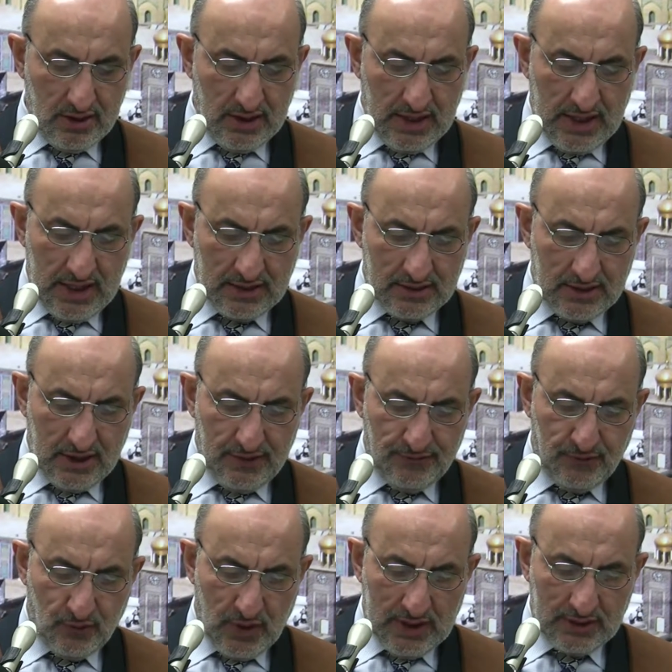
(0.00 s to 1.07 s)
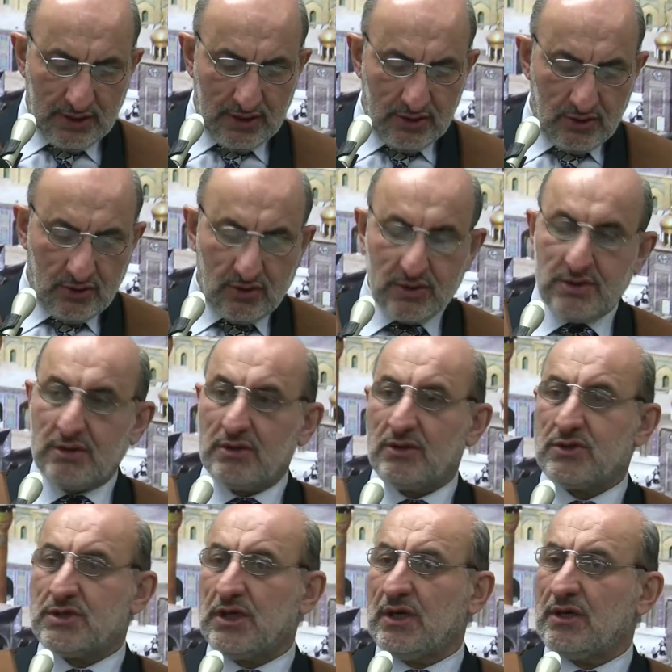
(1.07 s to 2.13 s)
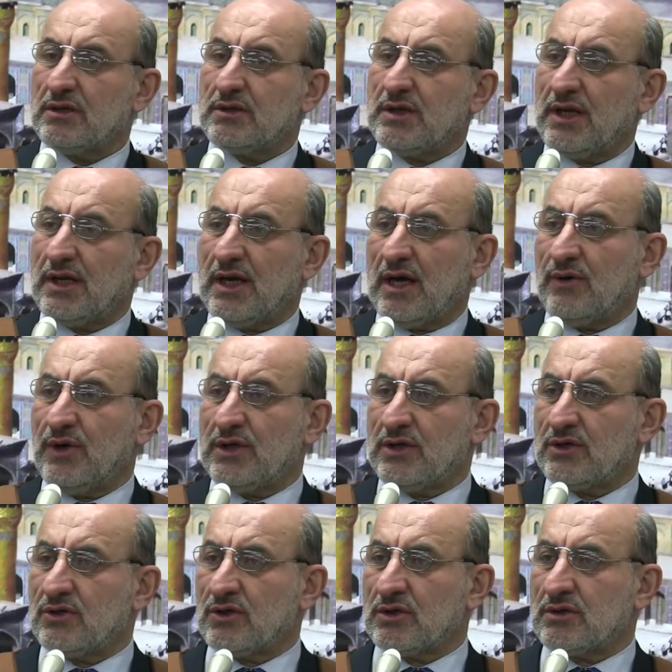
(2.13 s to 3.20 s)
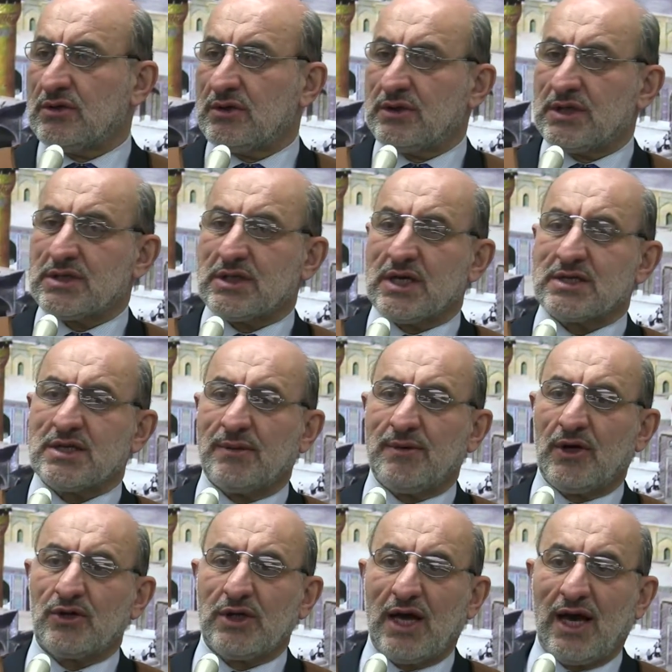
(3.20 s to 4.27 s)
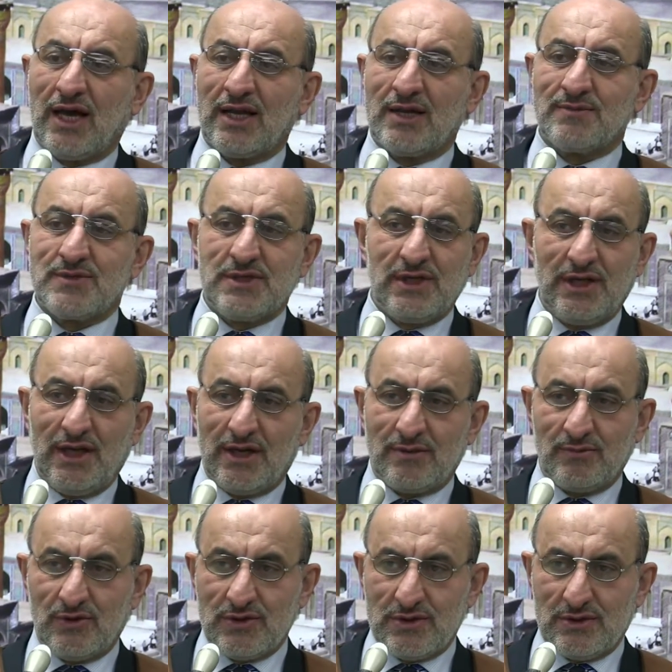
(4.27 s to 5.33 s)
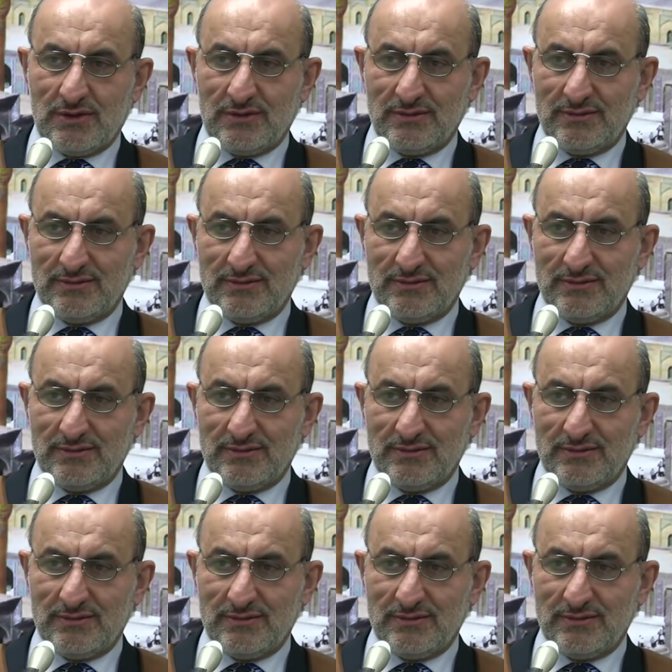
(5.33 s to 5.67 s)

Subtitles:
And if one knows, you see, till now he did not discuss about a'lam, senior most.